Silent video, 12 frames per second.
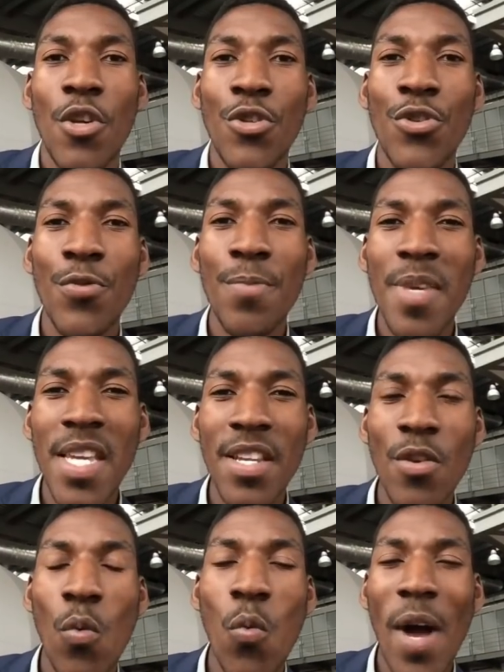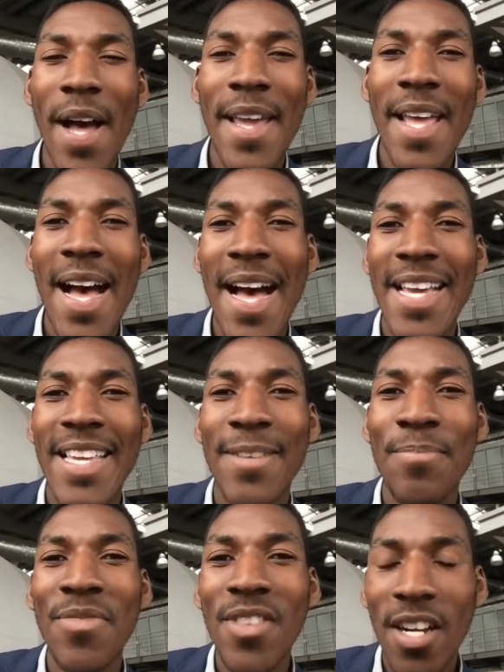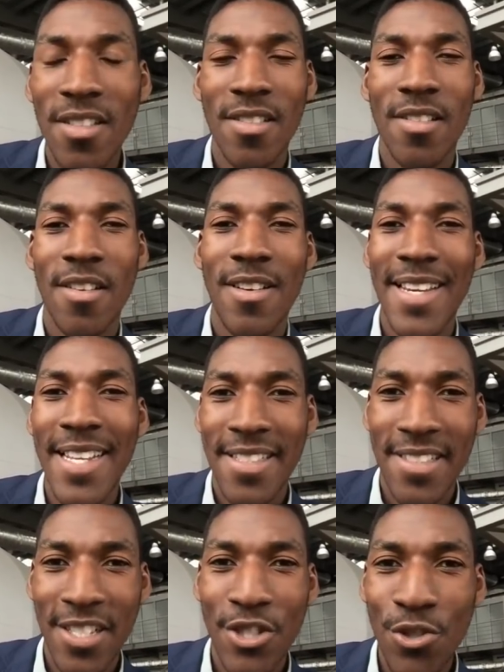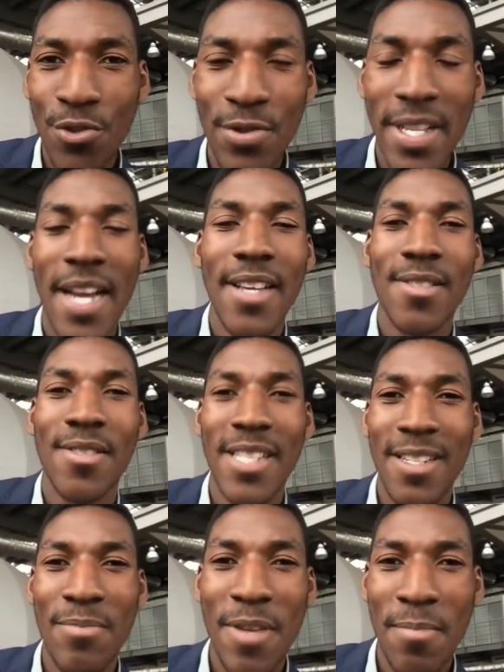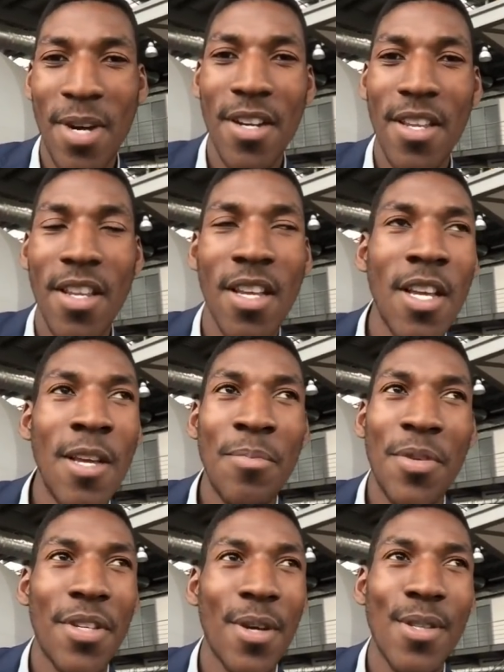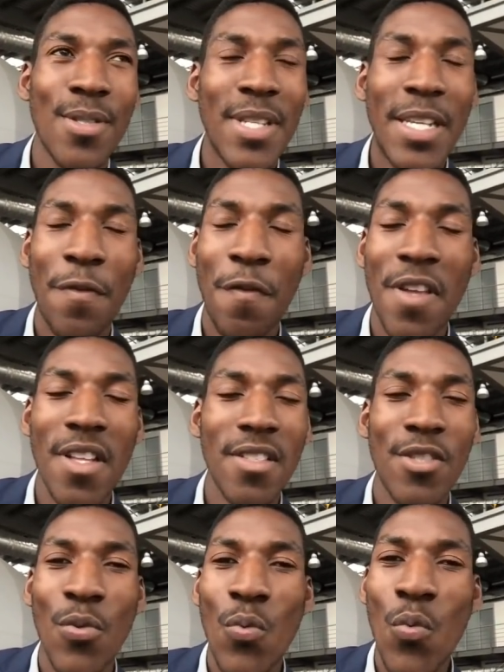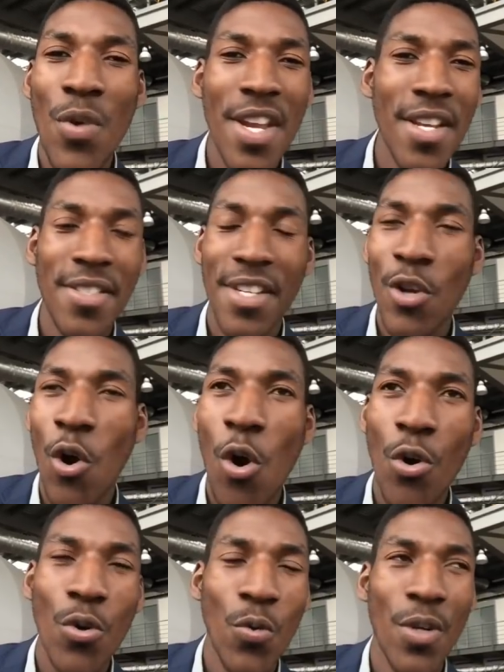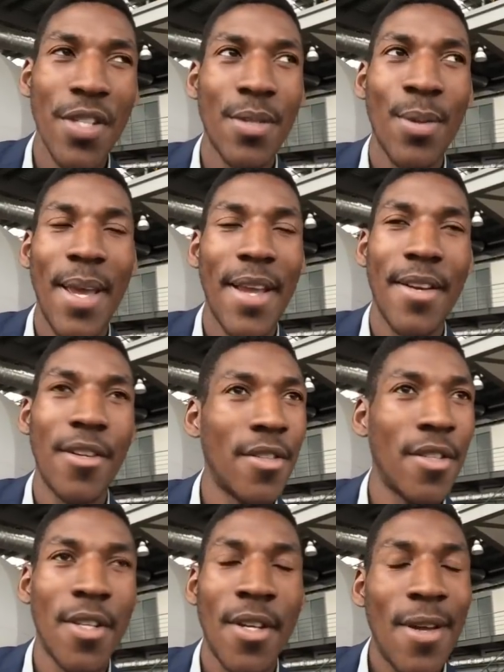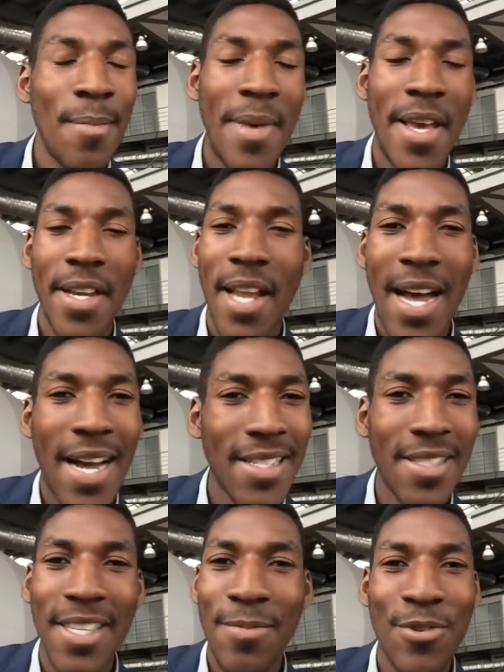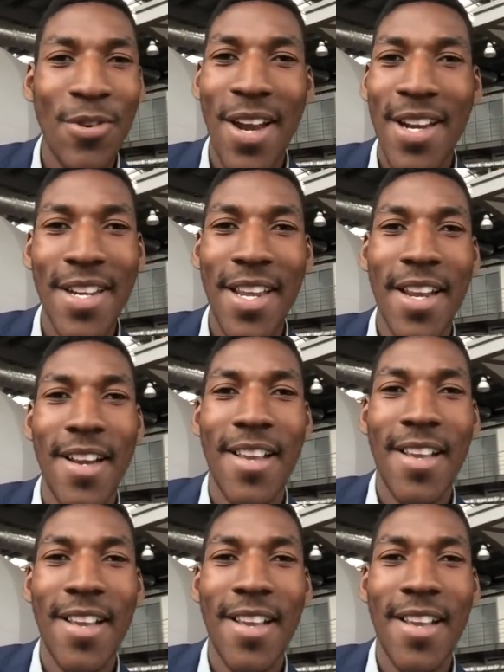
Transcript: You mean why I am not letting you guys send me money? Because it feels weird and awkward, and man, I keep grinding.